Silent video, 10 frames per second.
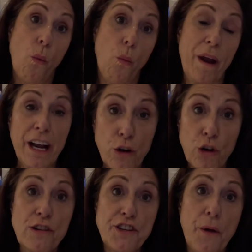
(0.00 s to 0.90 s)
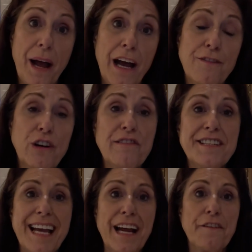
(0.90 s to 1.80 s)
We also have on
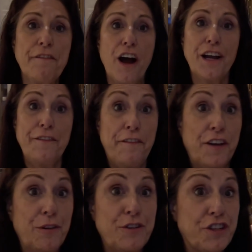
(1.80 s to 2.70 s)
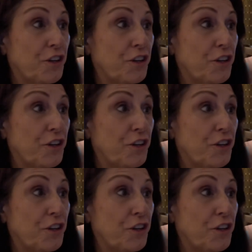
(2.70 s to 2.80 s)
deck 5 future